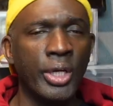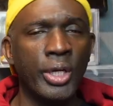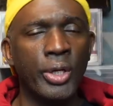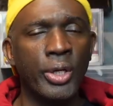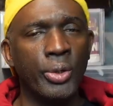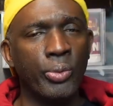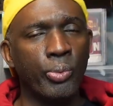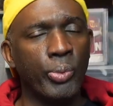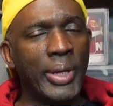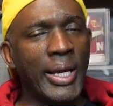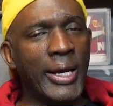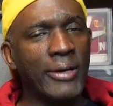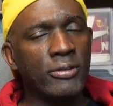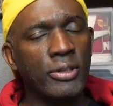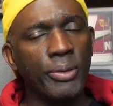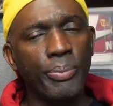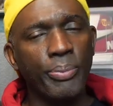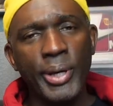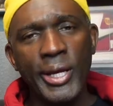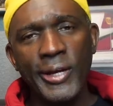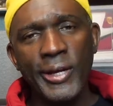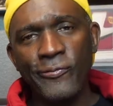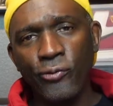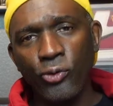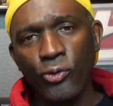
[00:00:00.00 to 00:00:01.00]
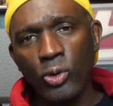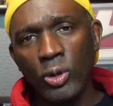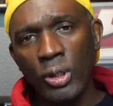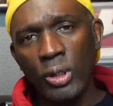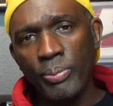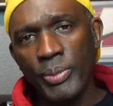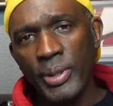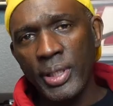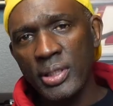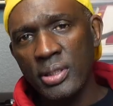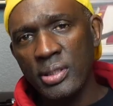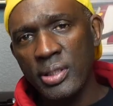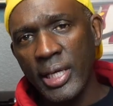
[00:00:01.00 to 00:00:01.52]
We have to pay for them
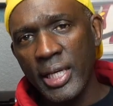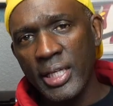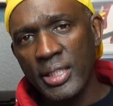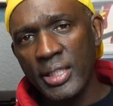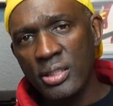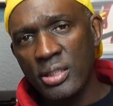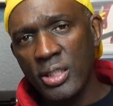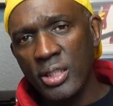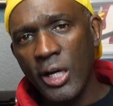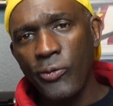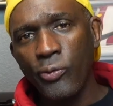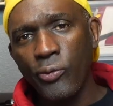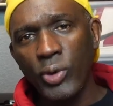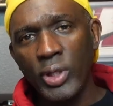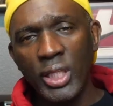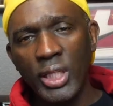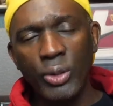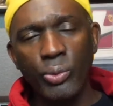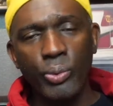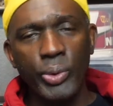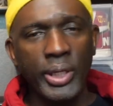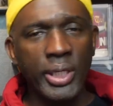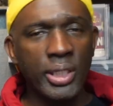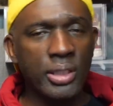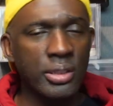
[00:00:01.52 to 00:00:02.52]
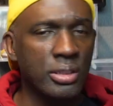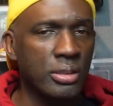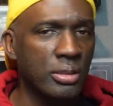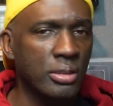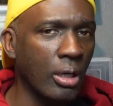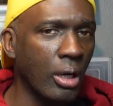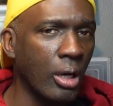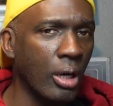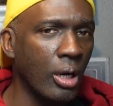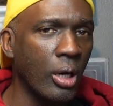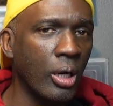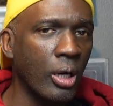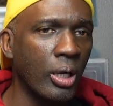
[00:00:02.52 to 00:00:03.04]
as software that we
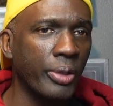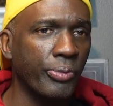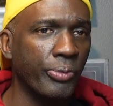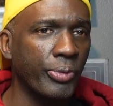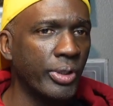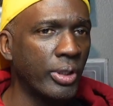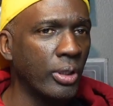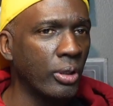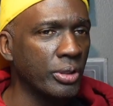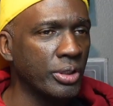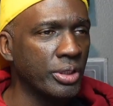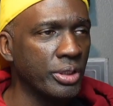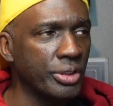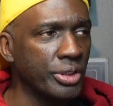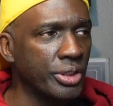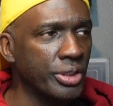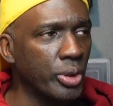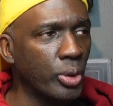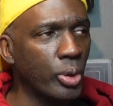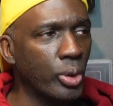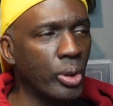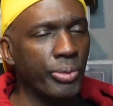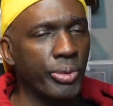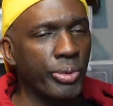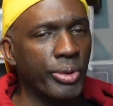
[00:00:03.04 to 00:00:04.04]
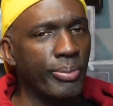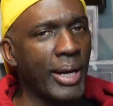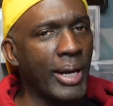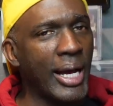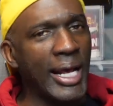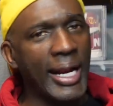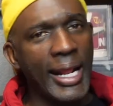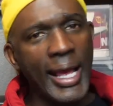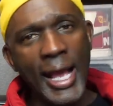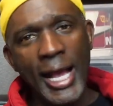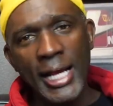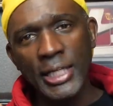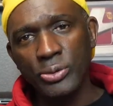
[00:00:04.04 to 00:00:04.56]
install. If we go to the store and we buy the
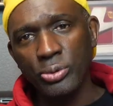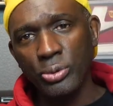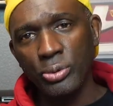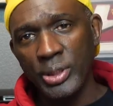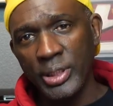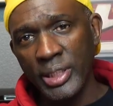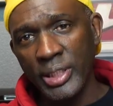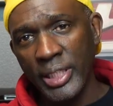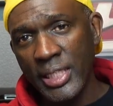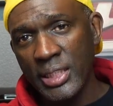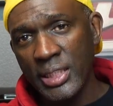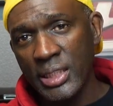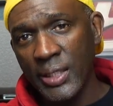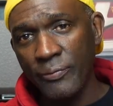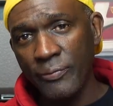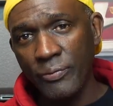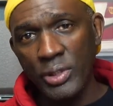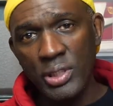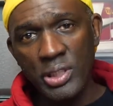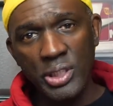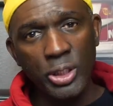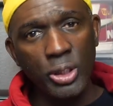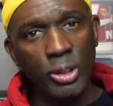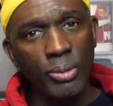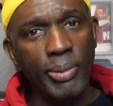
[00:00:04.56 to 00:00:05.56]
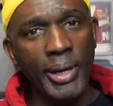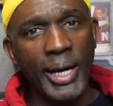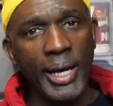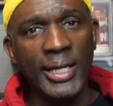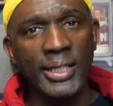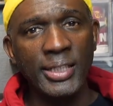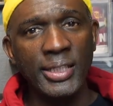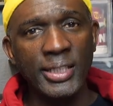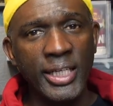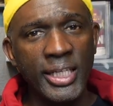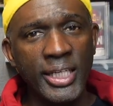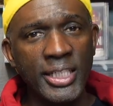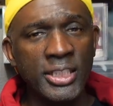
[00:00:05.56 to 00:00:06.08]
actual disk, if you're still buying
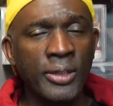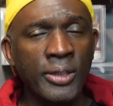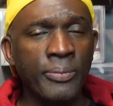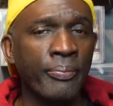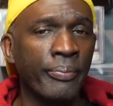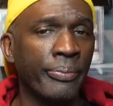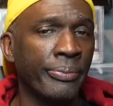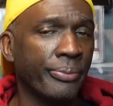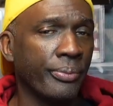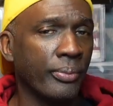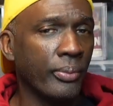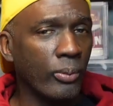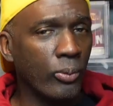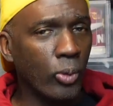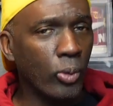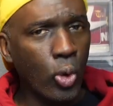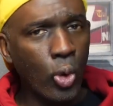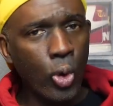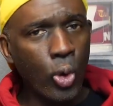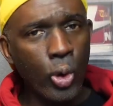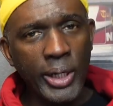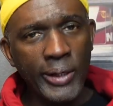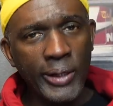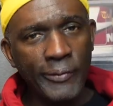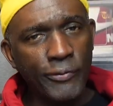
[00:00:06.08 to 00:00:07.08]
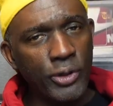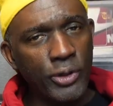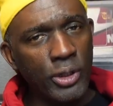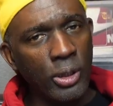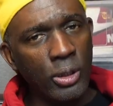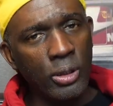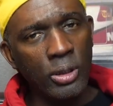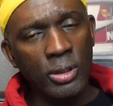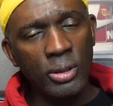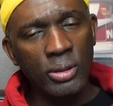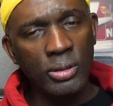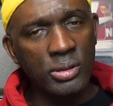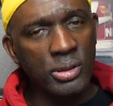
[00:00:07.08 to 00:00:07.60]
disk, or if you go
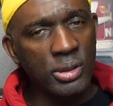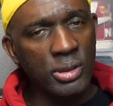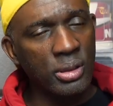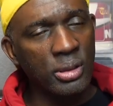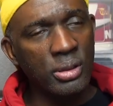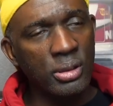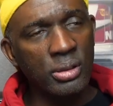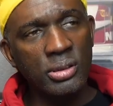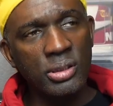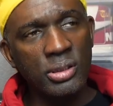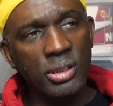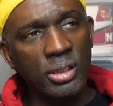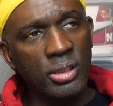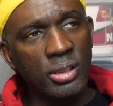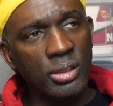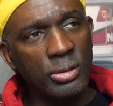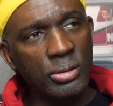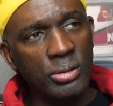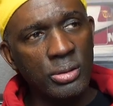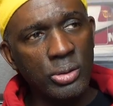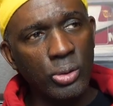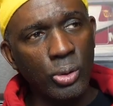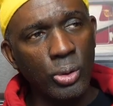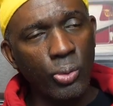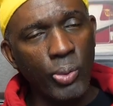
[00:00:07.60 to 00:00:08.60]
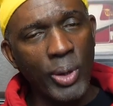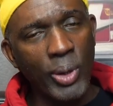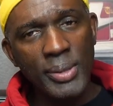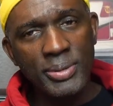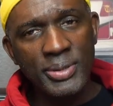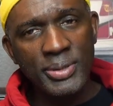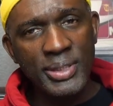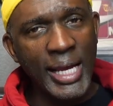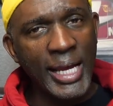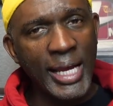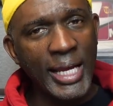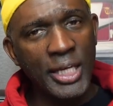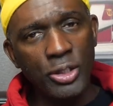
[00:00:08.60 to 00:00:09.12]
to a
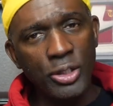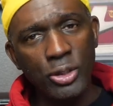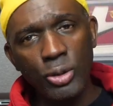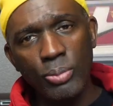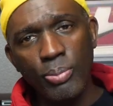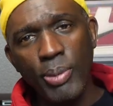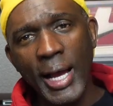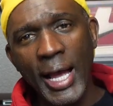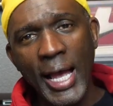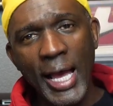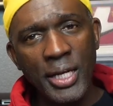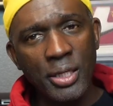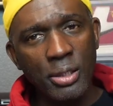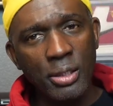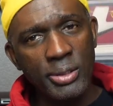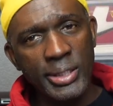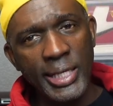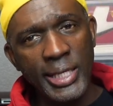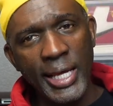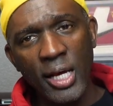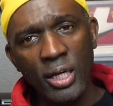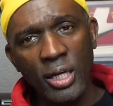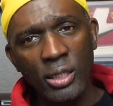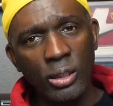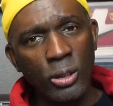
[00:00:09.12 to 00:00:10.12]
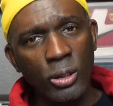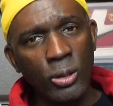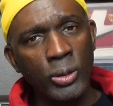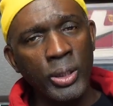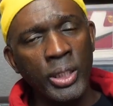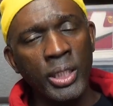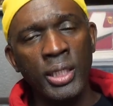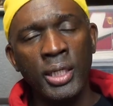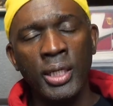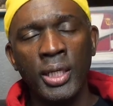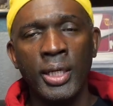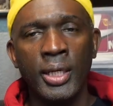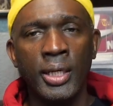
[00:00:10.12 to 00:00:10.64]
website and you buy it and you download it,
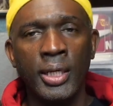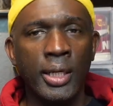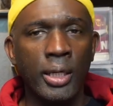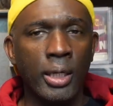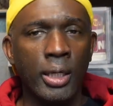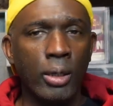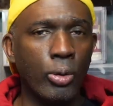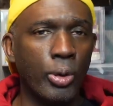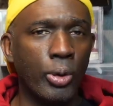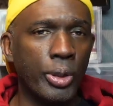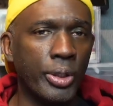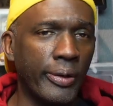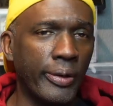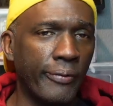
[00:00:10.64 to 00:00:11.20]
or if